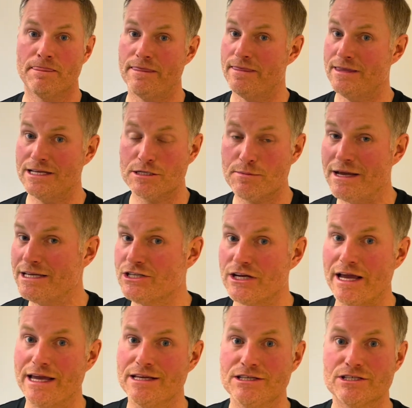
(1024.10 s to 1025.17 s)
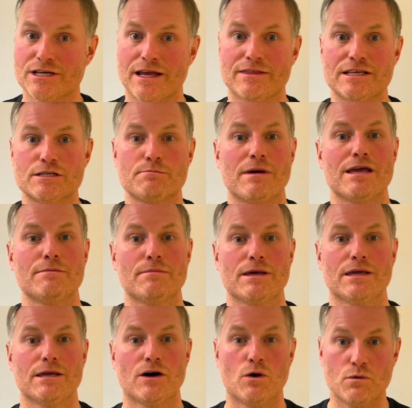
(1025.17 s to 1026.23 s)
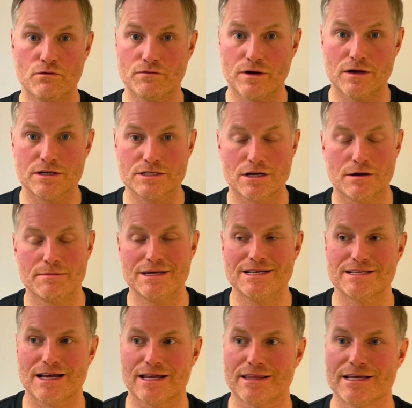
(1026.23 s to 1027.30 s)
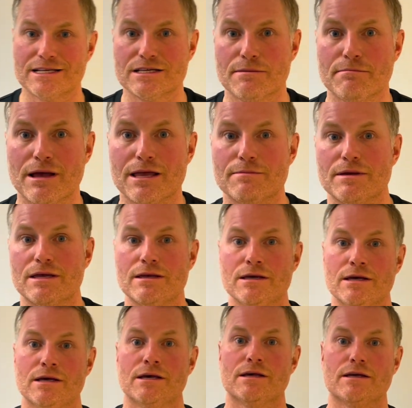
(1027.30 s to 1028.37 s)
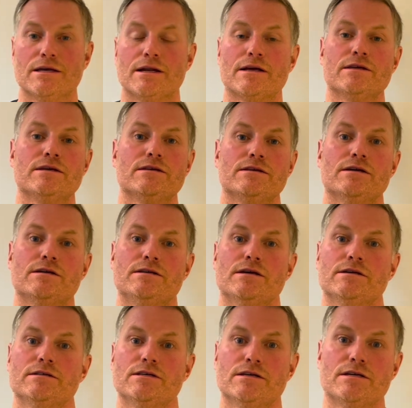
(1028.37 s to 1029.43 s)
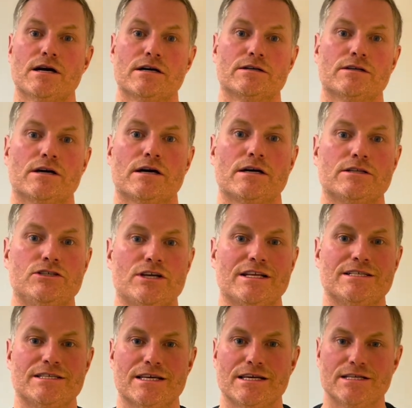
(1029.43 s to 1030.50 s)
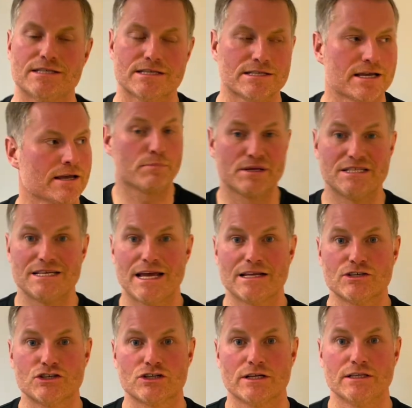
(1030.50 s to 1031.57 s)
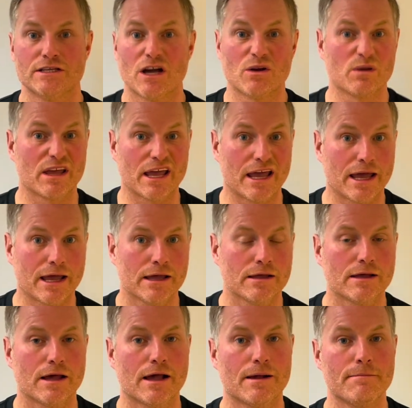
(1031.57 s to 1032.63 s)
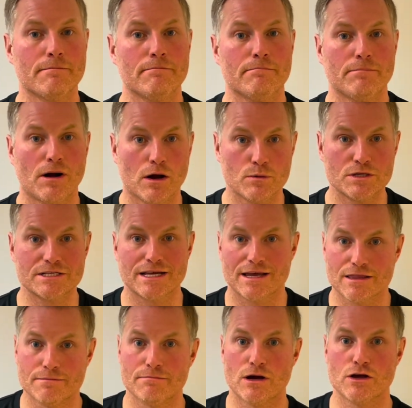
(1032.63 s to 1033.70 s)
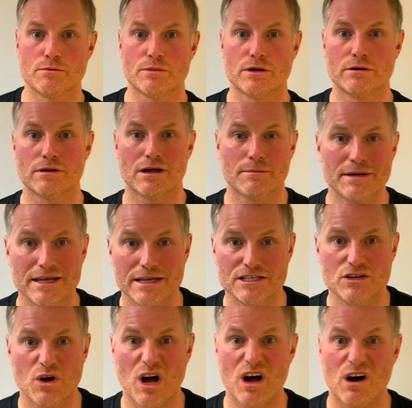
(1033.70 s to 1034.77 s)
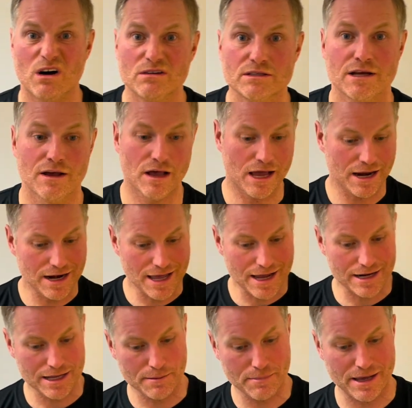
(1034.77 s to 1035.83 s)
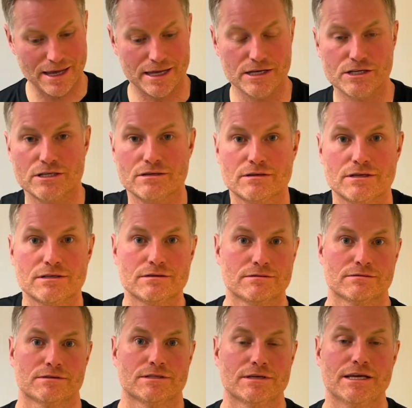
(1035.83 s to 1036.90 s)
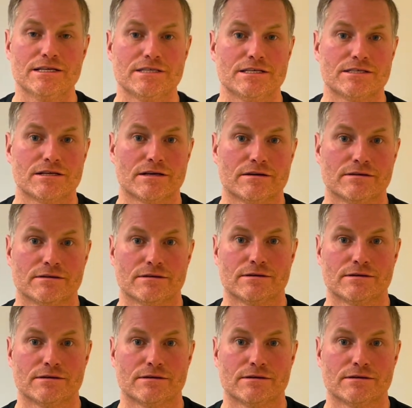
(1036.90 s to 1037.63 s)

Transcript: This may change, and this may be old farts like me saying this, and maybe your young Gen Zs, is it? Potentially don't care, but I would say at the moment, it's not hard. A landing page, easy to do.